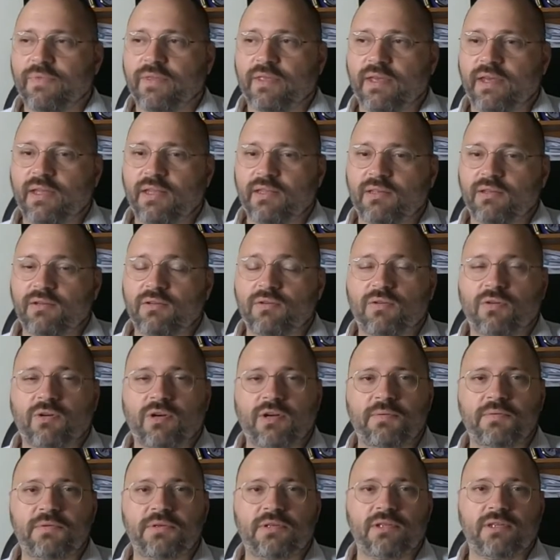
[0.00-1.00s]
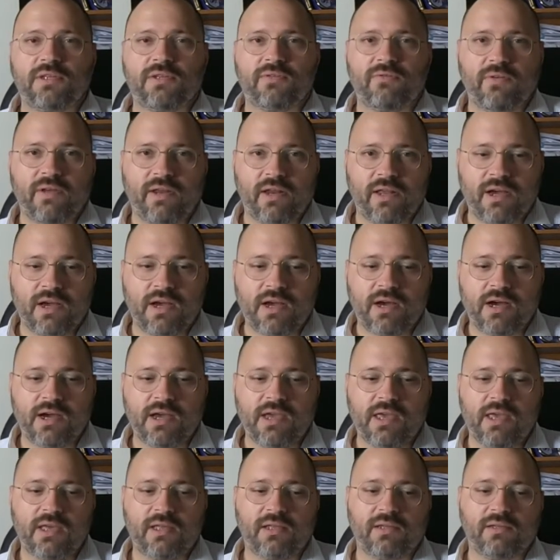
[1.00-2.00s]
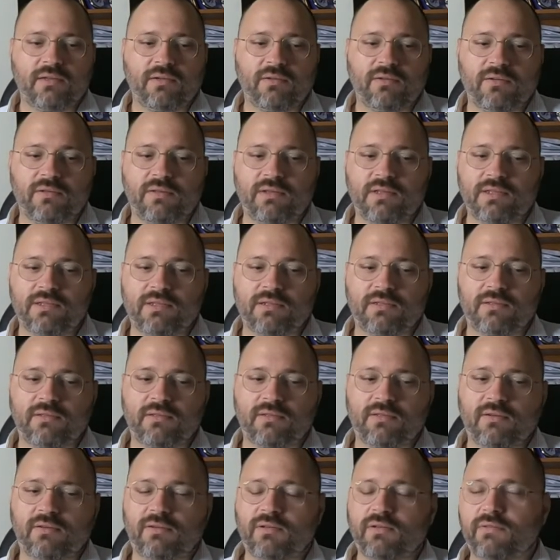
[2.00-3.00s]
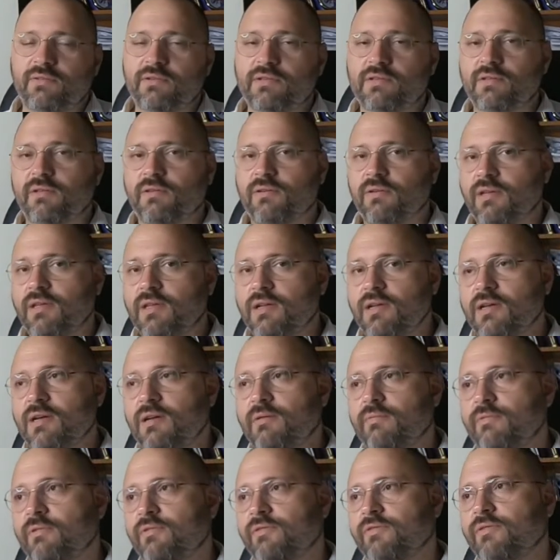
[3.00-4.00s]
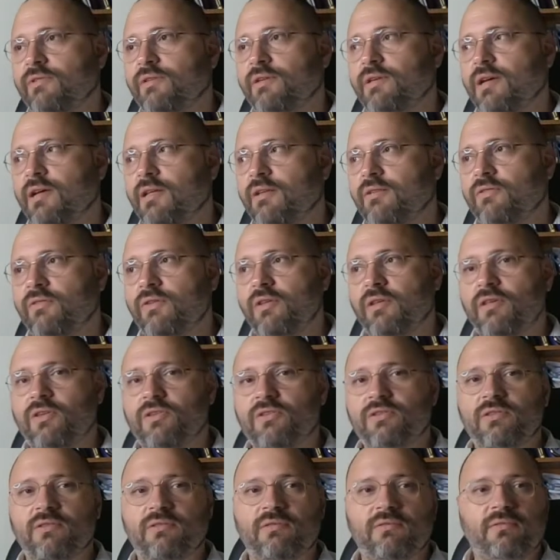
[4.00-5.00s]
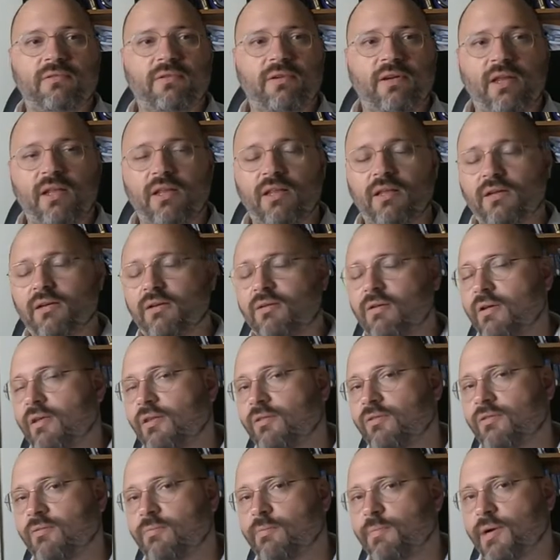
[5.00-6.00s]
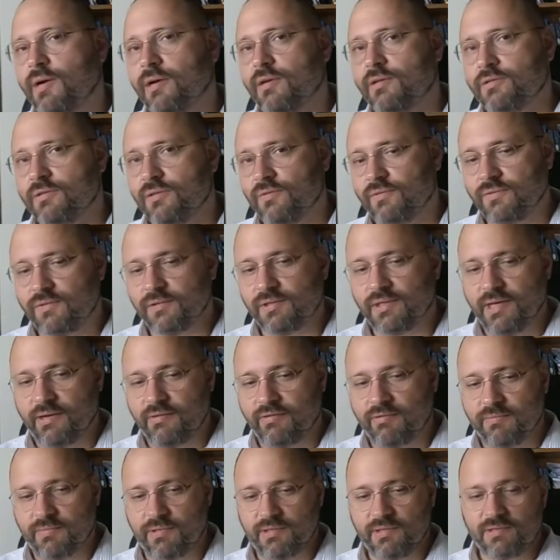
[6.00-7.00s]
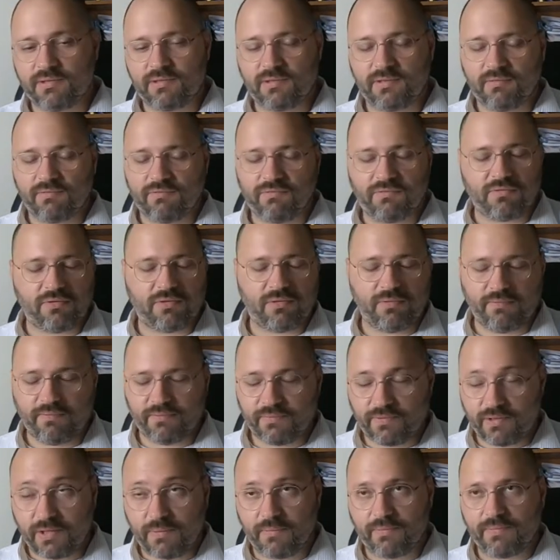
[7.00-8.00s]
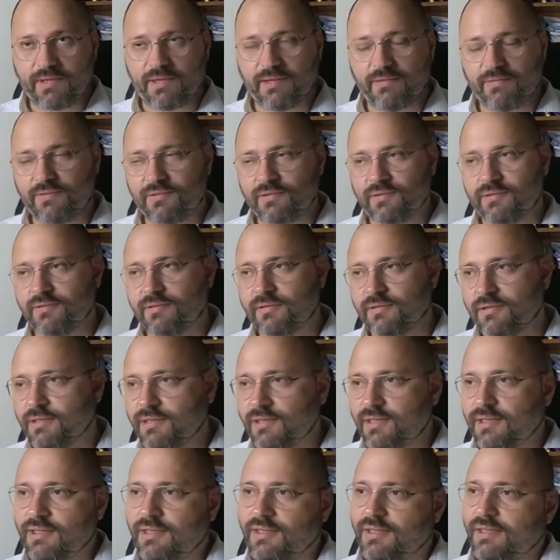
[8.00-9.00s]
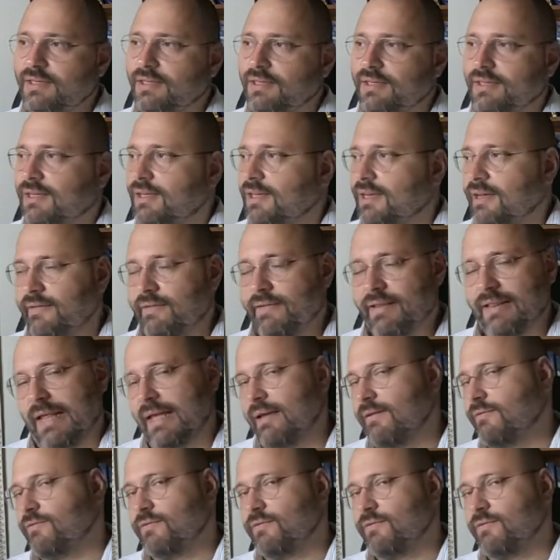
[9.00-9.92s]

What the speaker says: and the corruption is very high. All these turnovers or income of the country is really going to the pockets of the governments, from top down to, like